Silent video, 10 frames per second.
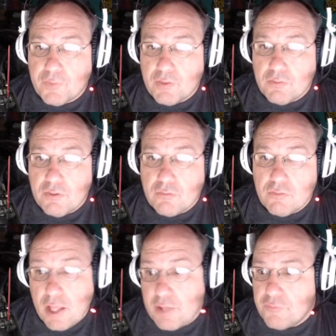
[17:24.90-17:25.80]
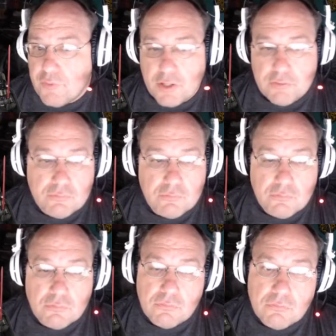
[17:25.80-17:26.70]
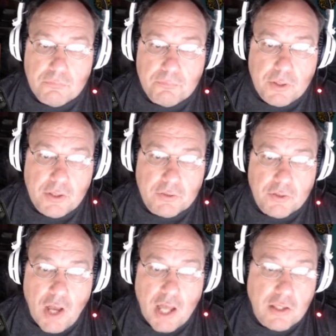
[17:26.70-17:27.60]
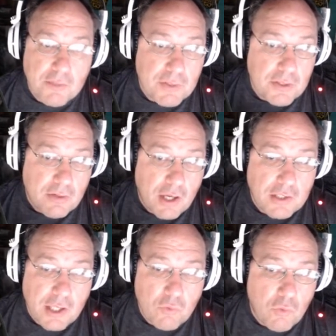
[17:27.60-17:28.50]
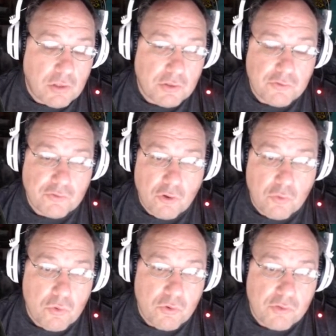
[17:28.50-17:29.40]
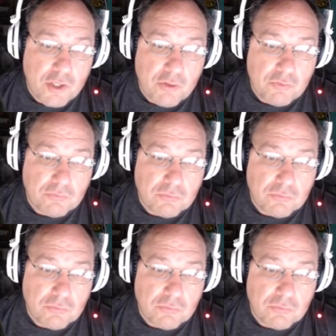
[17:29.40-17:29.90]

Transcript: You know, and that's fine. But you know, I like me. I like quality Star Wars. I don't,